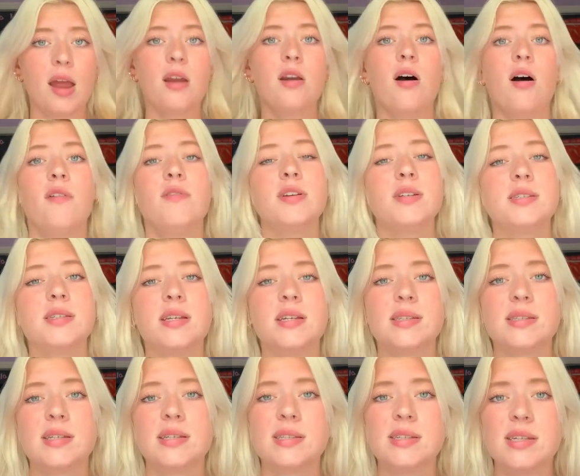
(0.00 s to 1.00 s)
And obviously,
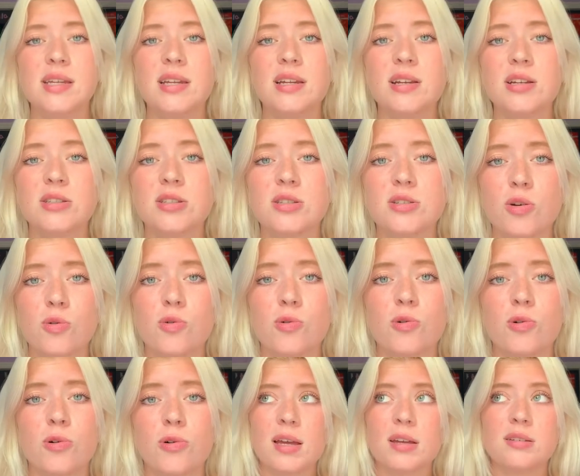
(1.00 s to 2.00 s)
succeeding in
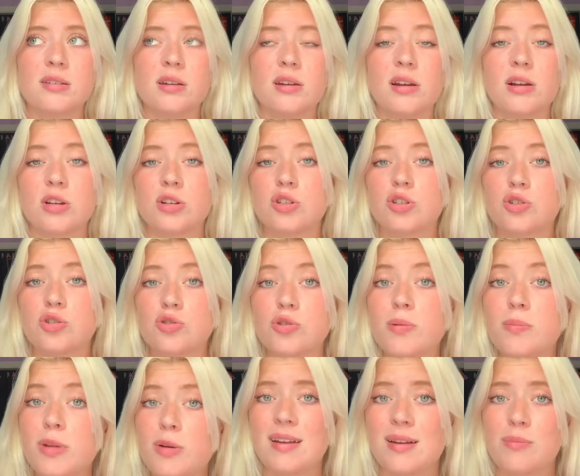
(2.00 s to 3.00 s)
school is an
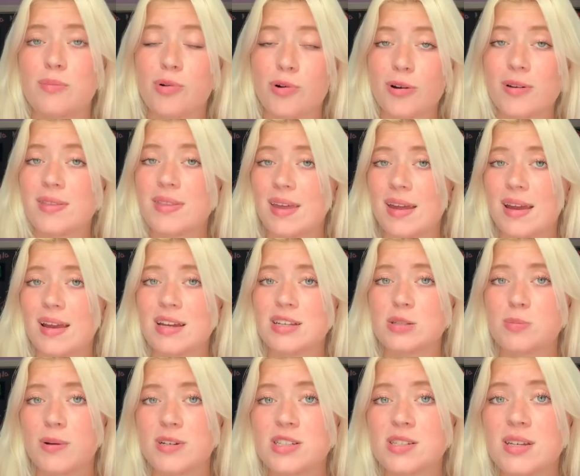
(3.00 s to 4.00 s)
extremely important thing,
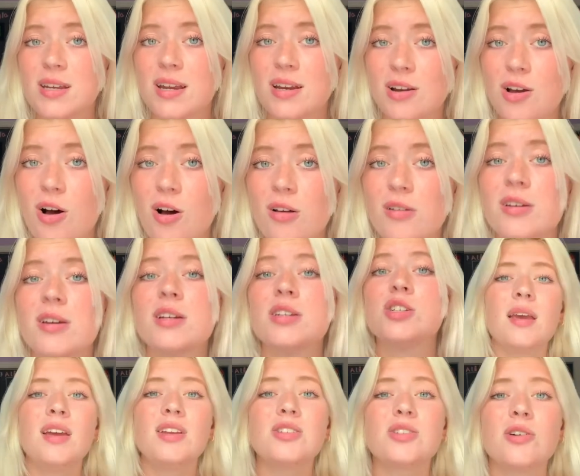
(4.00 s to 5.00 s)
especially in
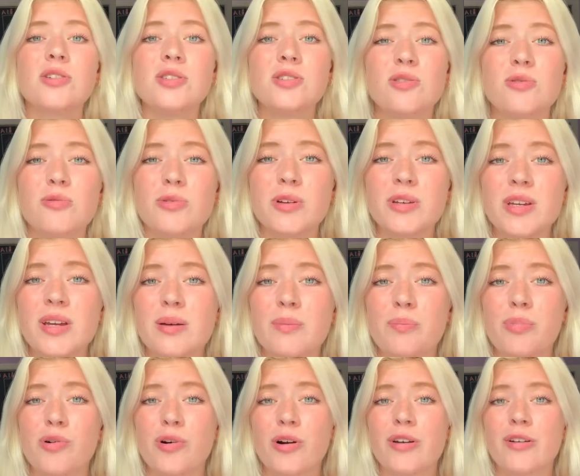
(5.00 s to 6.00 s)
college. It's also really
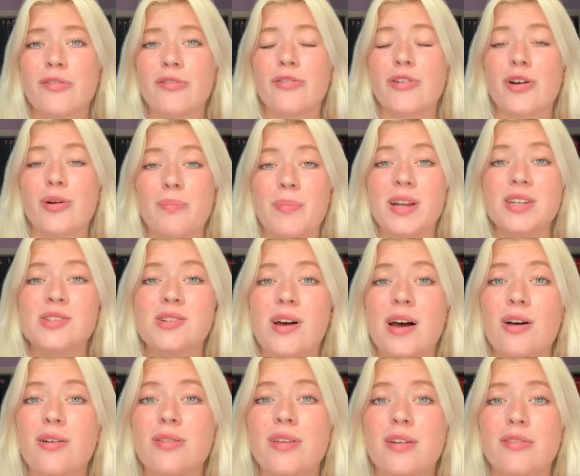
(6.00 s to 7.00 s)
important for your mental
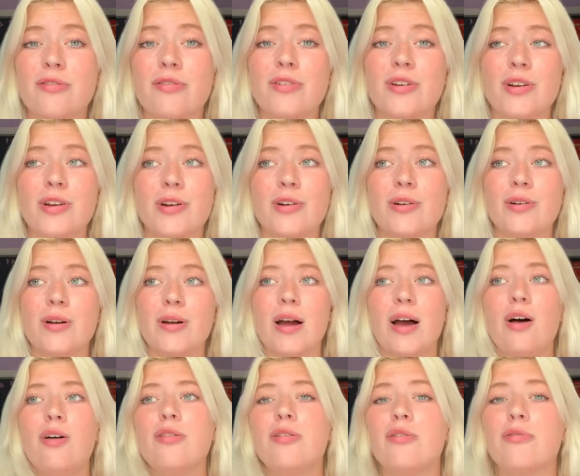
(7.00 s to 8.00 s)
health and for your
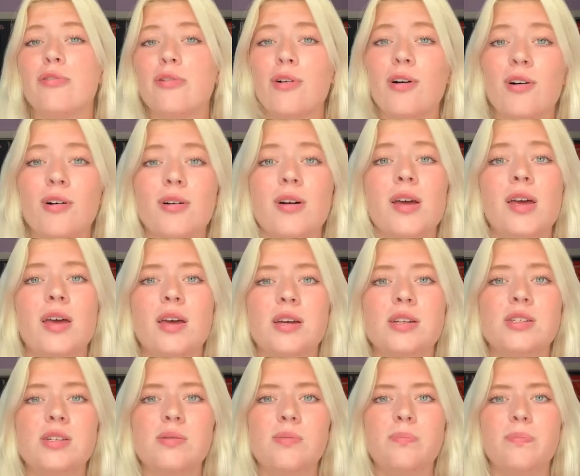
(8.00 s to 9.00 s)
health overall
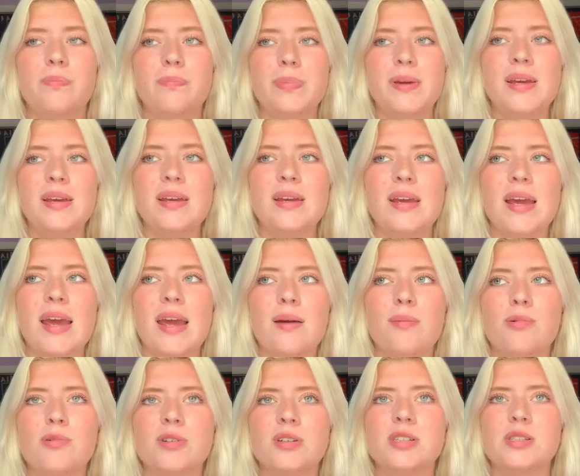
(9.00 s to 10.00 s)
to be
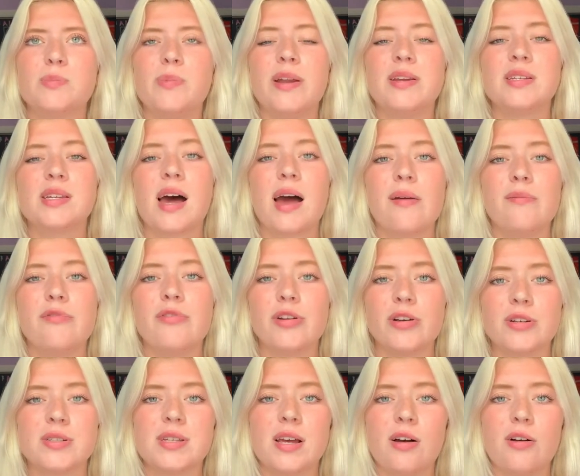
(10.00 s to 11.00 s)
able to spend time for
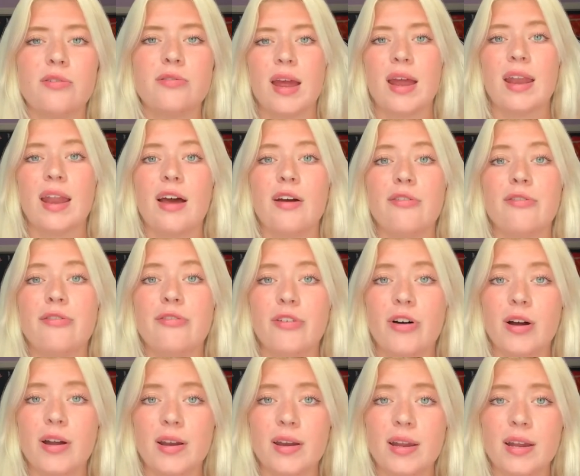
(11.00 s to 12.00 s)
yourself and have
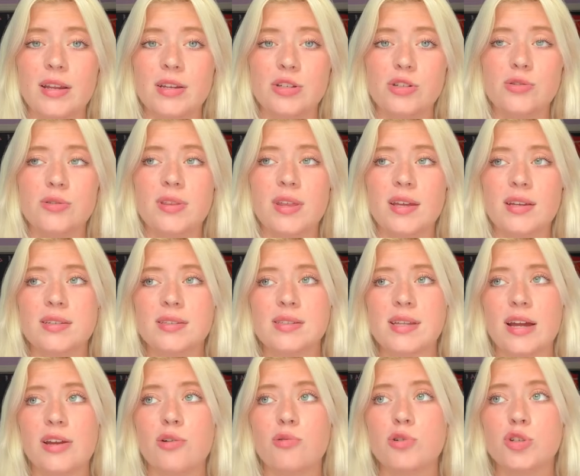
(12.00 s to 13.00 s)
fun and do things
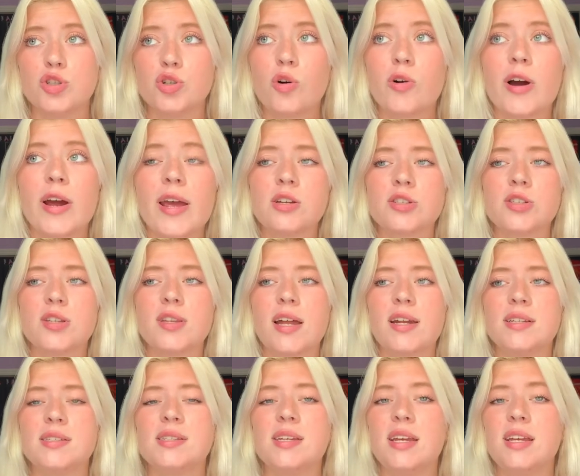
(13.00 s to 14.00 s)
that you enjoy, so that
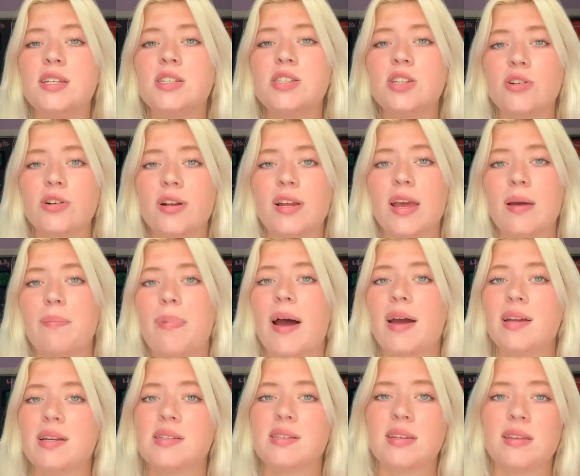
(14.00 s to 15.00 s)
it's easier to get
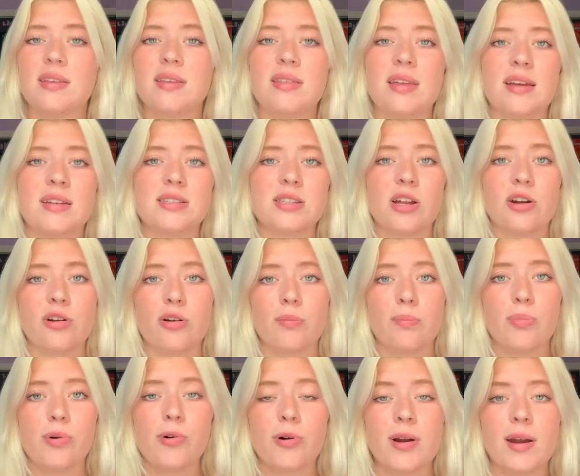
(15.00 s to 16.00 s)
back into the things that are
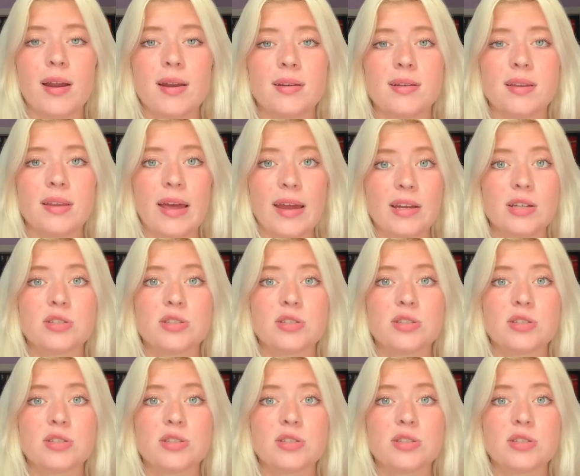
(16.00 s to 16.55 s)
important, like